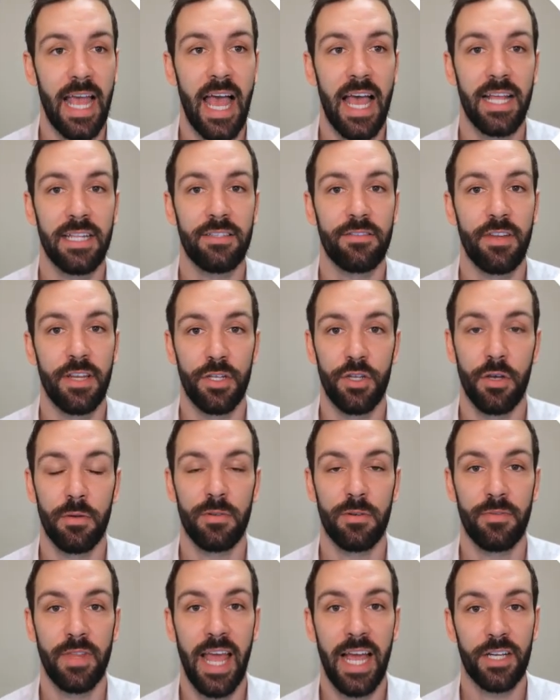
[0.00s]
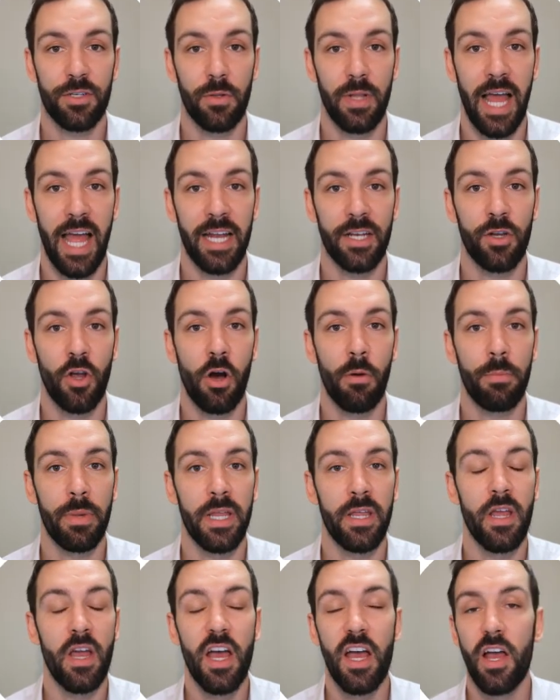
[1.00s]
ads in terms of the actual ad
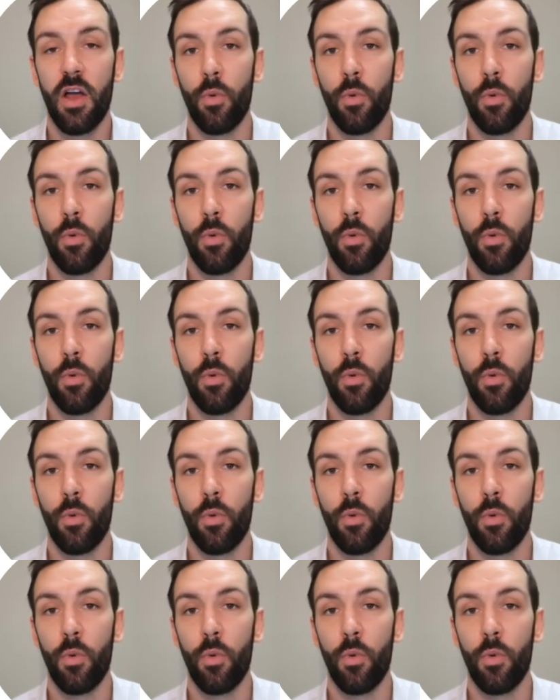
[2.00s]
copy,